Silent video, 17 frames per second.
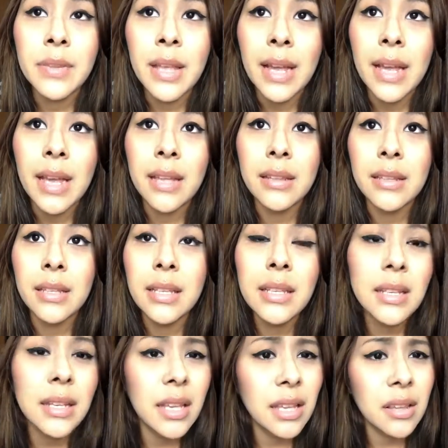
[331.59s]
I
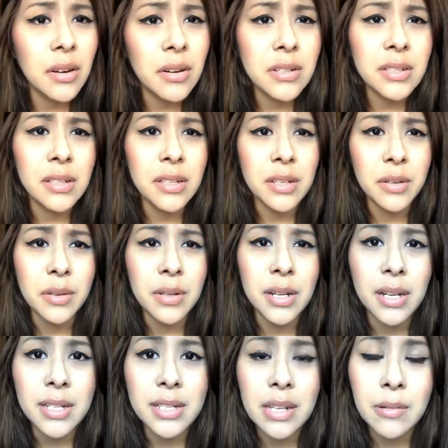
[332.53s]
need to get NARS Laguna
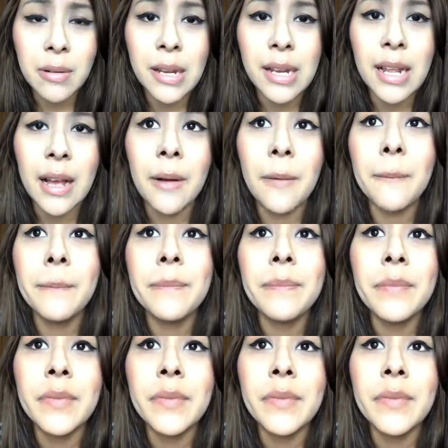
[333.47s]
because I ran out.